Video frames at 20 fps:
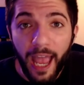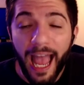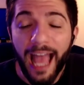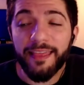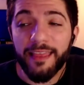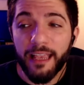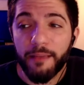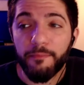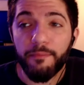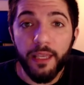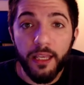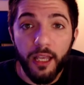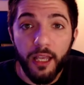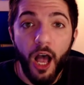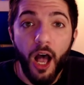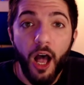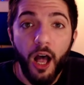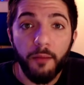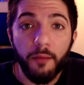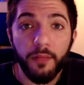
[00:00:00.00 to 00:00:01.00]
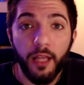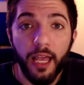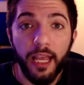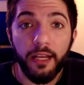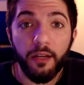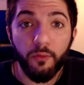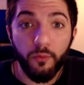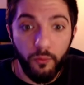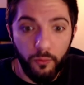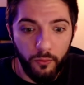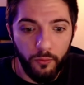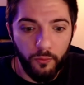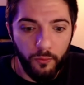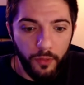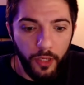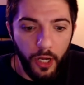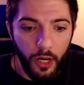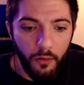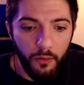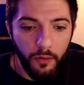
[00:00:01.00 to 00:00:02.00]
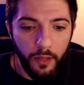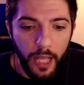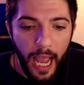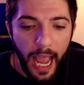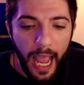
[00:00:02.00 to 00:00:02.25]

and they become like, you know,